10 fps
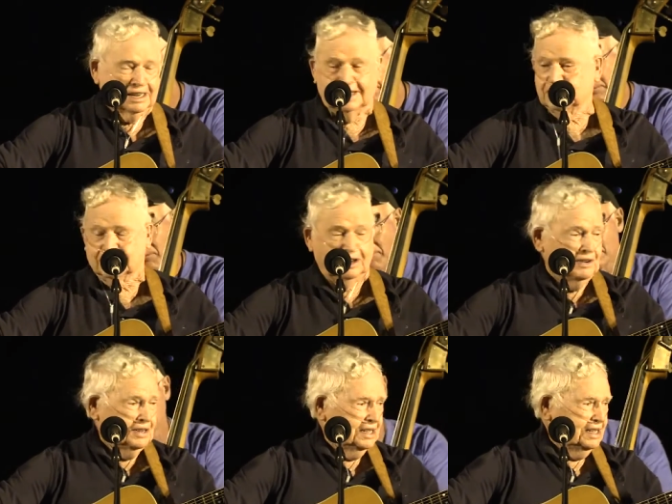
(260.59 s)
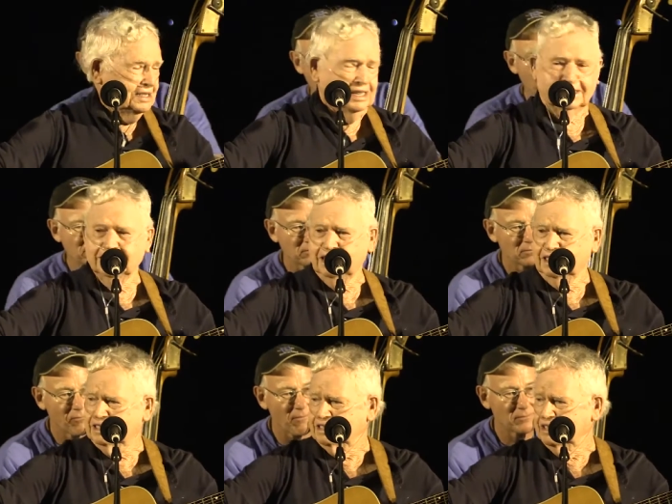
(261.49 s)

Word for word: I'm slow and easy and nice and